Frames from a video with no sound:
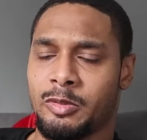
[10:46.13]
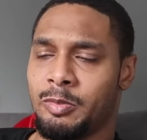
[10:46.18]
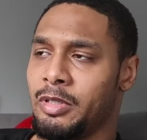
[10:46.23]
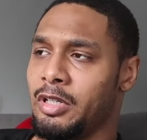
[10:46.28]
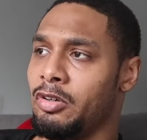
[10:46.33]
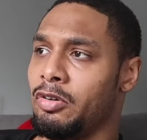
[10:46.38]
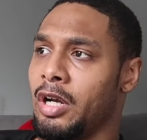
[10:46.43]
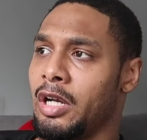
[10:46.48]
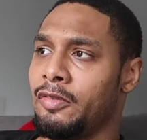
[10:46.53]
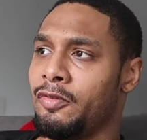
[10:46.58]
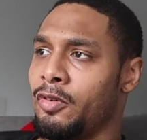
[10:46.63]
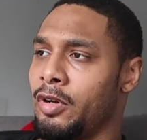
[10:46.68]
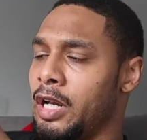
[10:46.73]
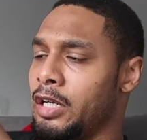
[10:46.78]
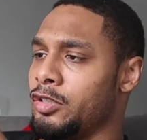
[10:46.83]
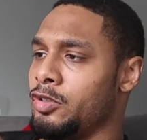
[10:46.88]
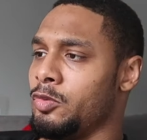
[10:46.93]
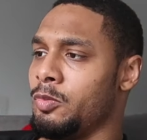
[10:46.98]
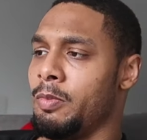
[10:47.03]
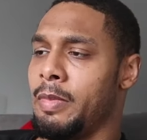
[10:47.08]
Be grateful
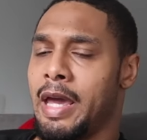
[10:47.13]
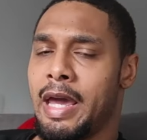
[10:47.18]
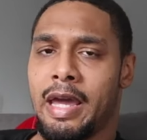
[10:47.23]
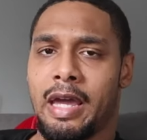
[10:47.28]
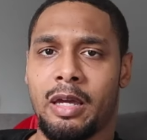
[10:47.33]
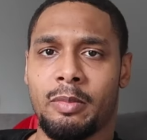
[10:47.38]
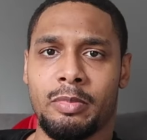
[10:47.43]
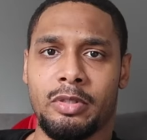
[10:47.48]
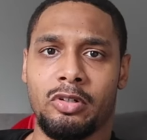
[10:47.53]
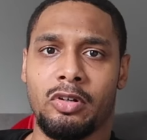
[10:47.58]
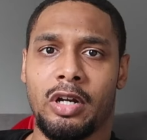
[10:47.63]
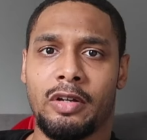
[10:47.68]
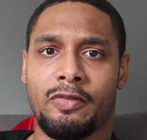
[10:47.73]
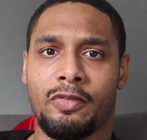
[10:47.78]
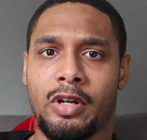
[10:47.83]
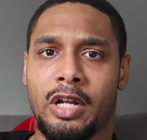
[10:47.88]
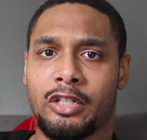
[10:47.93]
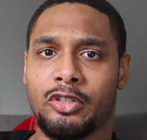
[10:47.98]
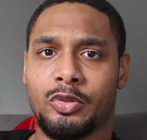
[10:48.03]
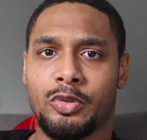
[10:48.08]
that you mad, be
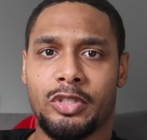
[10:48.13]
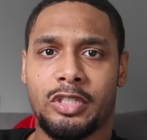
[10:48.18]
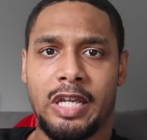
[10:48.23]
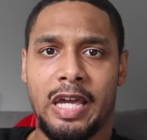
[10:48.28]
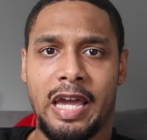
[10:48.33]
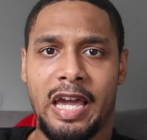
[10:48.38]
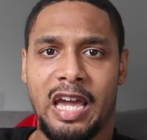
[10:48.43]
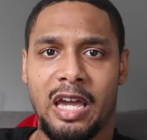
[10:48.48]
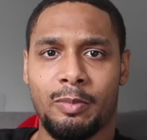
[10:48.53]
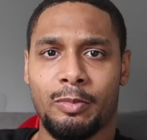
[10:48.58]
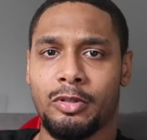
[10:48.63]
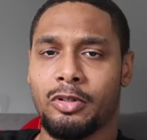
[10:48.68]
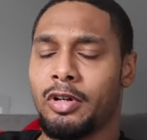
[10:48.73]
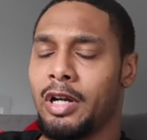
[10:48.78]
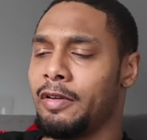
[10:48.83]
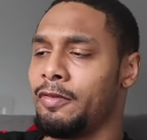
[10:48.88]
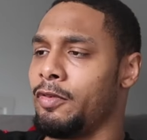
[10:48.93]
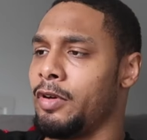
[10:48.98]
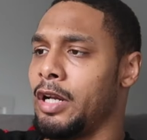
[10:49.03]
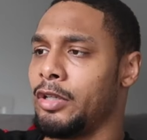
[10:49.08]
grateful that you sad, be
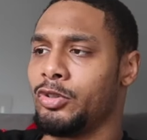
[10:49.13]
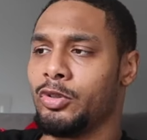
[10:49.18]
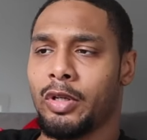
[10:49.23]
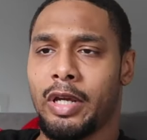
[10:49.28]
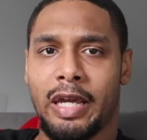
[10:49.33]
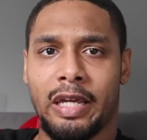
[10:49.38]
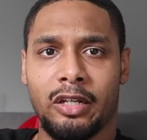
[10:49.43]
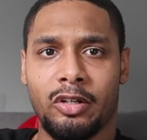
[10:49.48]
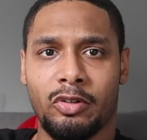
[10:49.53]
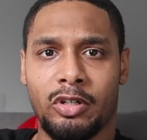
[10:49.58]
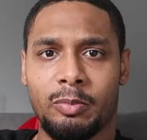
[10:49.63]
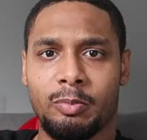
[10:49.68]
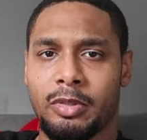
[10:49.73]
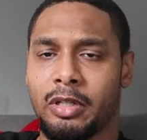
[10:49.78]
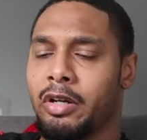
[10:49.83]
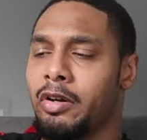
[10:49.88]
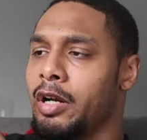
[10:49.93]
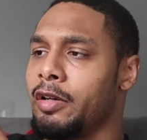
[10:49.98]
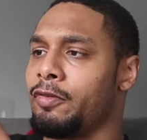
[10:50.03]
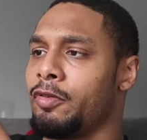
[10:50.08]
grateful that you angry, be
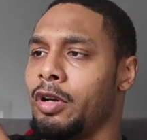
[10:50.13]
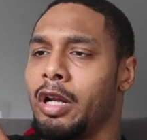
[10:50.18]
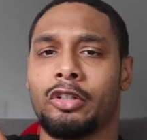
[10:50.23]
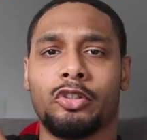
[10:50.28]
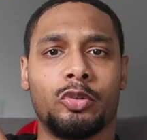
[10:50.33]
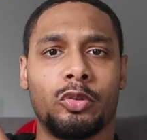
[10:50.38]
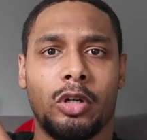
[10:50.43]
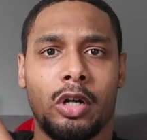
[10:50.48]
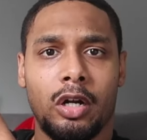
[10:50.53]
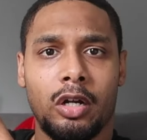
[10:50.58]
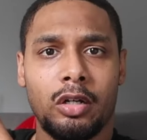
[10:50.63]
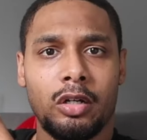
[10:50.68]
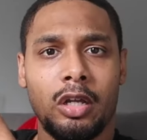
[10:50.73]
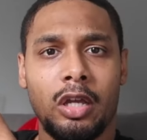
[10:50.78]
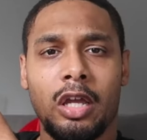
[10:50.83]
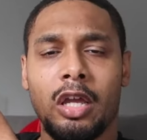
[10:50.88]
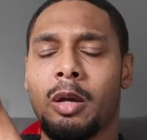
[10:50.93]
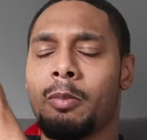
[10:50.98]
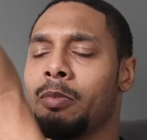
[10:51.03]
grateful that you hurt,